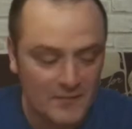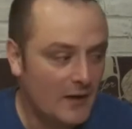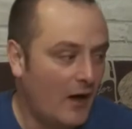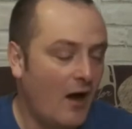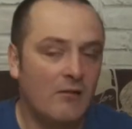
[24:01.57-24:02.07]

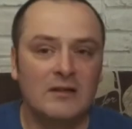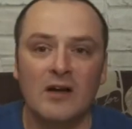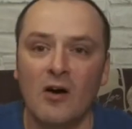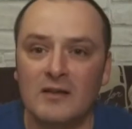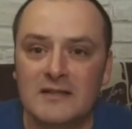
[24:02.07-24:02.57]
Oh
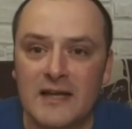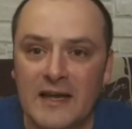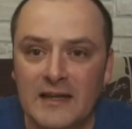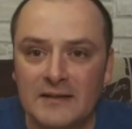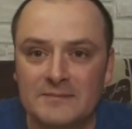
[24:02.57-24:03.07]
God's
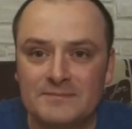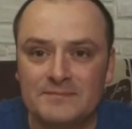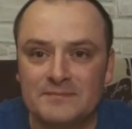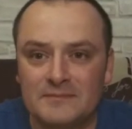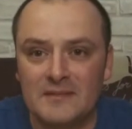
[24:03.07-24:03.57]
sake.
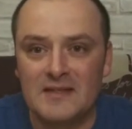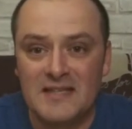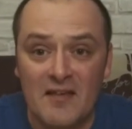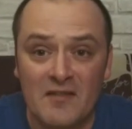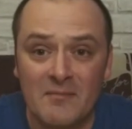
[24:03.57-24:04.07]

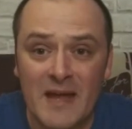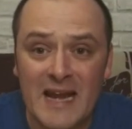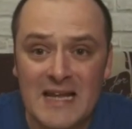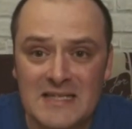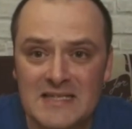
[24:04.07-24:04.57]
Seven
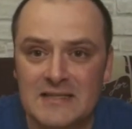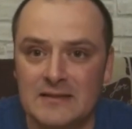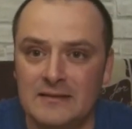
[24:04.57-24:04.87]
minutes.